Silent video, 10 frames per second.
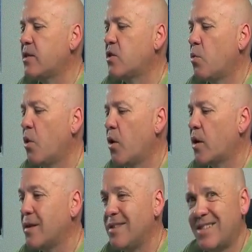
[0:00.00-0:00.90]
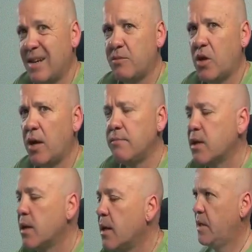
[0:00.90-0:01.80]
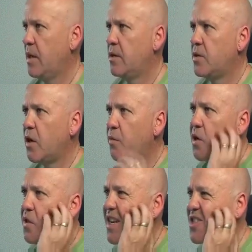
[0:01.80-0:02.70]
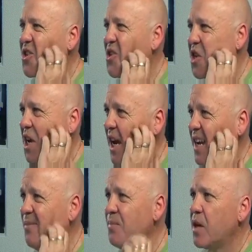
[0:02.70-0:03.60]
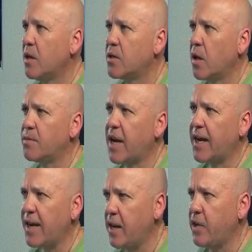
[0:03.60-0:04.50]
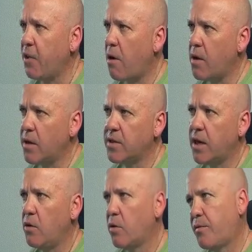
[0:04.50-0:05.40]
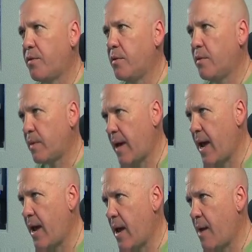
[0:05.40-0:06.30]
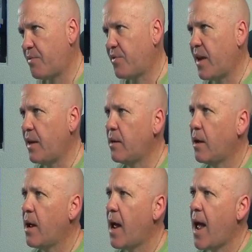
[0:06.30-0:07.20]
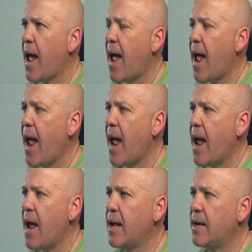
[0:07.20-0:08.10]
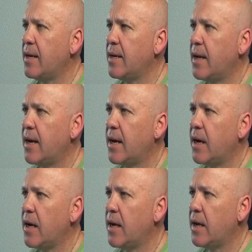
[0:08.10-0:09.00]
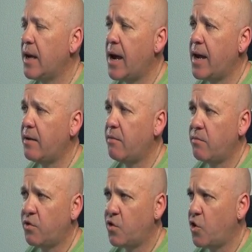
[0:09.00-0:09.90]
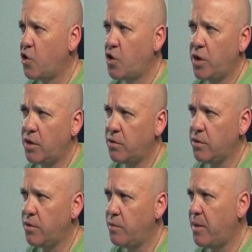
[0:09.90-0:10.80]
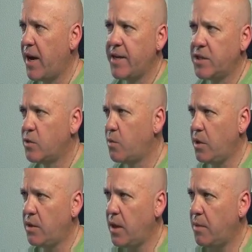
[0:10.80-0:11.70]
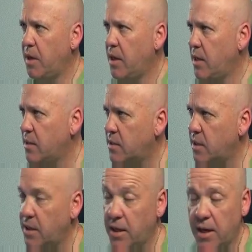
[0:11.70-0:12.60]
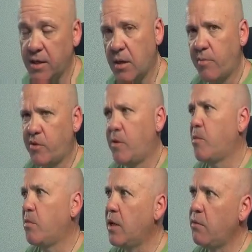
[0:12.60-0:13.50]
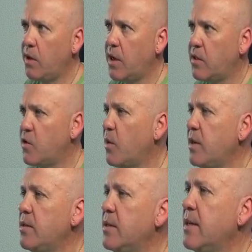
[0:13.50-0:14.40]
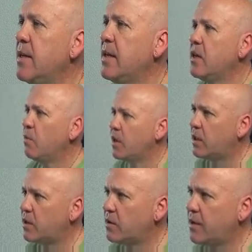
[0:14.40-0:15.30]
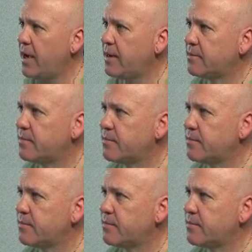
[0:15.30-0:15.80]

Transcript: this to work sometimes. So if we do that search again, so I'm saying in URL, so I look for ampersand, and uh, and the search should include pages with DB CDE. So presumably we get this one. We click on that,